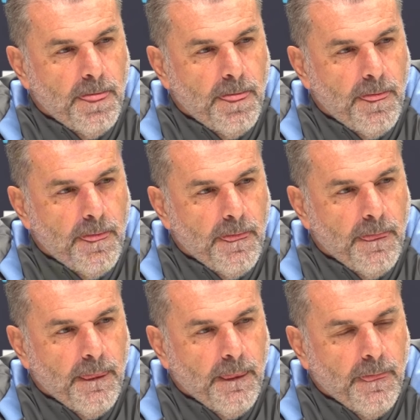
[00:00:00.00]
Ange.
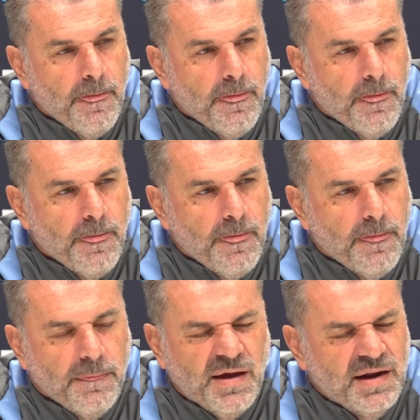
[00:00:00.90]

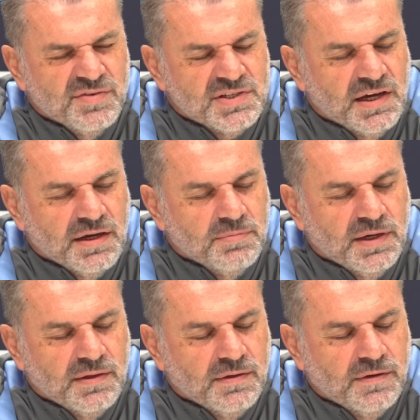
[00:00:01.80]
Don't even say it, mate.